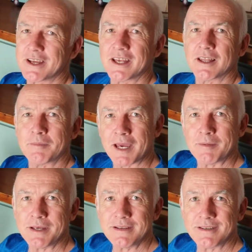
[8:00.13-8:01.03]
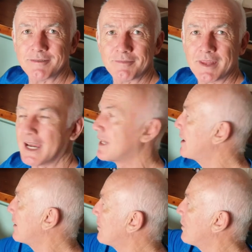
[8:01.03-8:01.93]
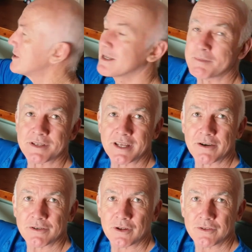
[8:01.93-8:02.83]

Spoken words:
to kill the babies, and the ones that missed the aerosol